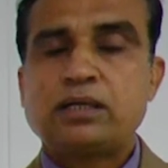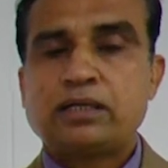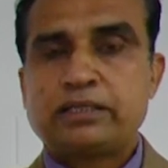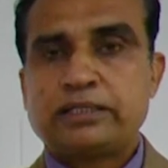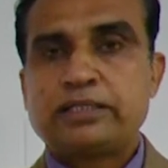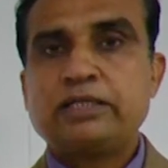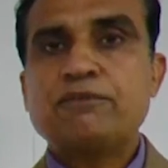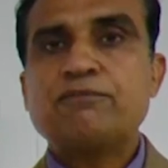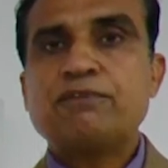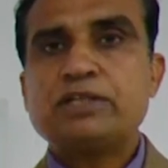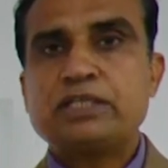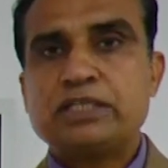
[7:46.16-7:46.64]

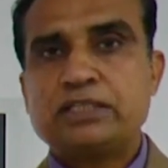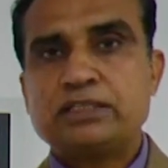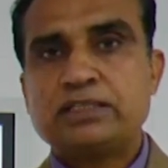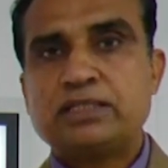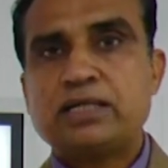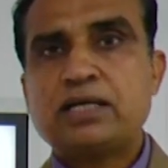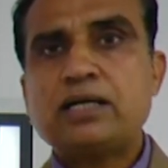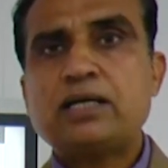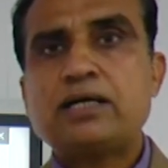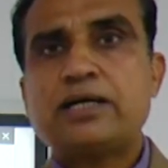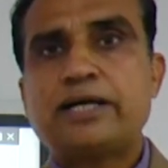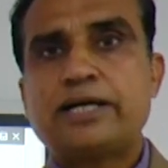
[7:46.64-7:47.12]
given in
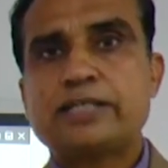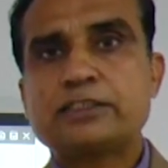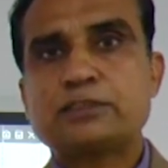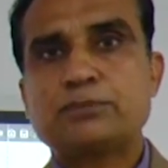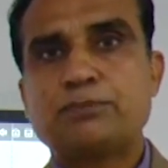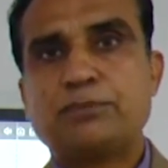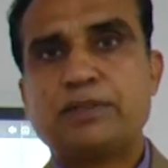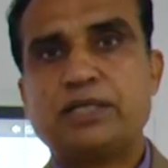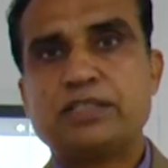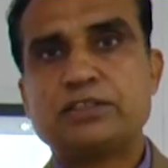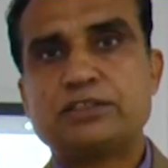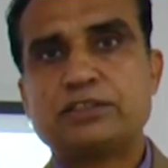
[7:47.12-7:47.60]
the
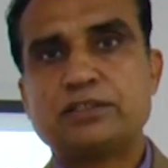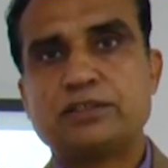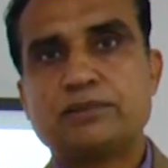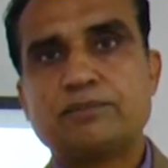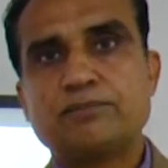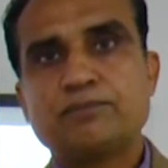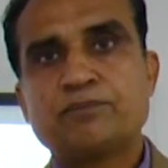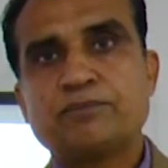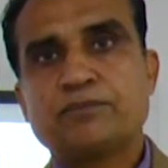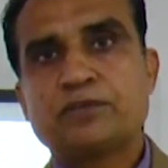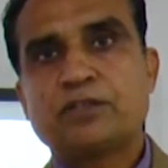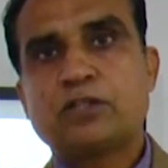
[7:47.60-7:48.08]
expression.
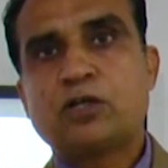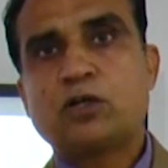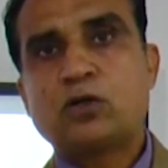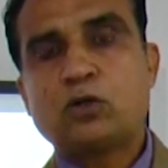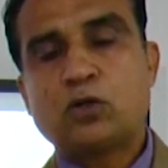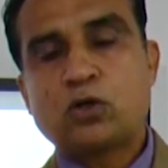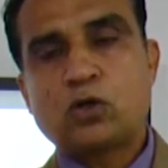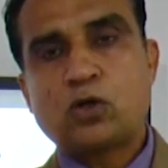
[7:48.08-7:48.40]
Now,